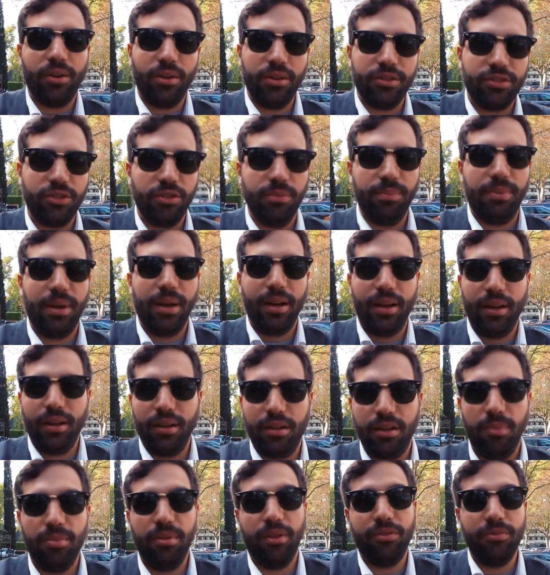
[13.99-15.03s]
also by a
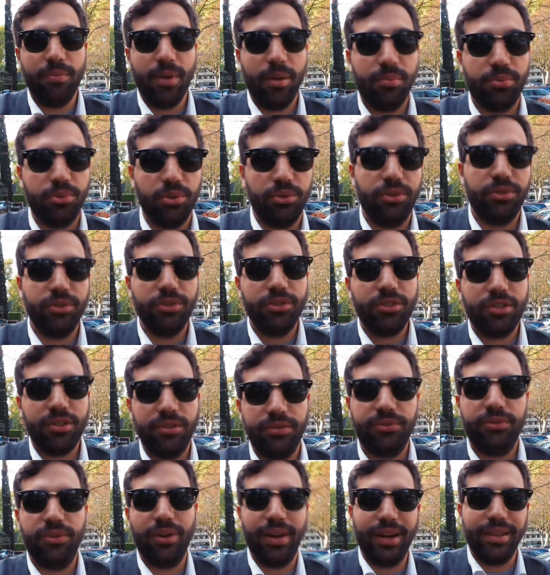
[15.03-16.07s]
couple of my producer
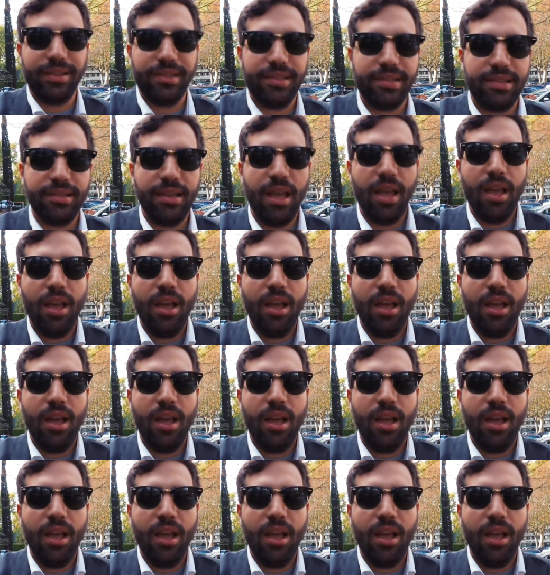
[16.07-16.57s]
friends.